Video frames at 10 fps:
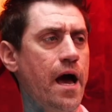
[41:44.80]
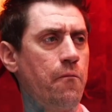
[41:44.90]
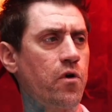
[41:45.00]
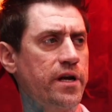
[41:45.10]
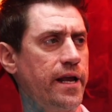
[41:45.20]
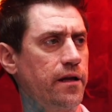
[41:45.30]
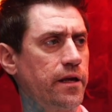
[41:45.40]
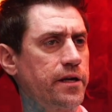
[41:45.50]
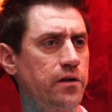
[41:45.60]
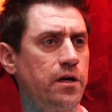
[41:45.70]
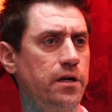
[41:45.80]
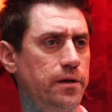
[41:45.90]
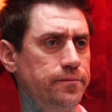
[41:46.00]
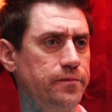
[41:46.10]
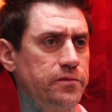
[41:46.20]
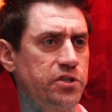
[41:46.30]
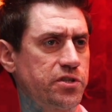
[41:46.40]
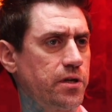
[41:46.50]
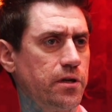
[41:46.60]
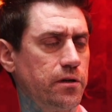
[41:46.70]
I'm working at like
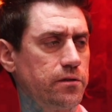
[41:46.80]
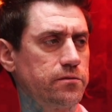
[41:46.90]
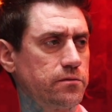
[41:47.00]
just a.